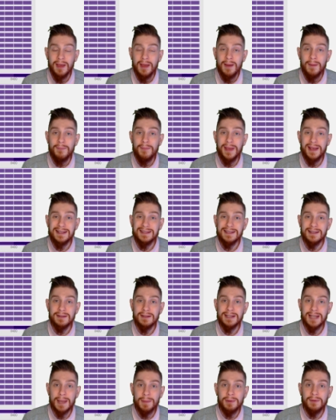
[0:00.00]
based on
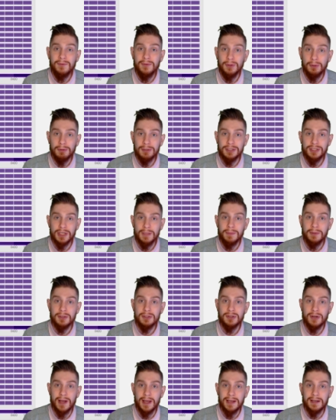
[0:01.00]
the type of viewership you're
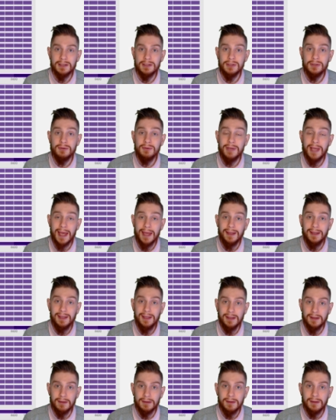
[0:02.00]
trying to get
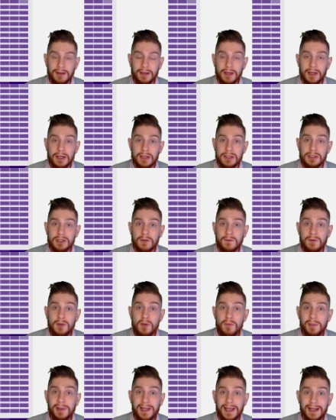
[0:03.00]
in. So if
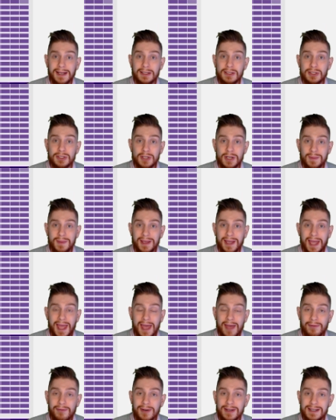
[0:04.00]
you plan on streaming
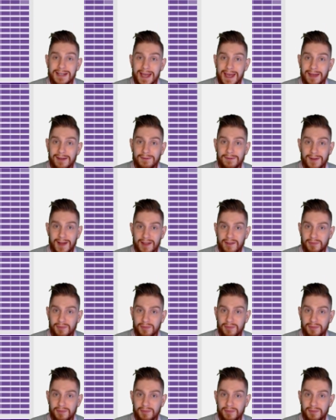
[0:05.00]
every day at 5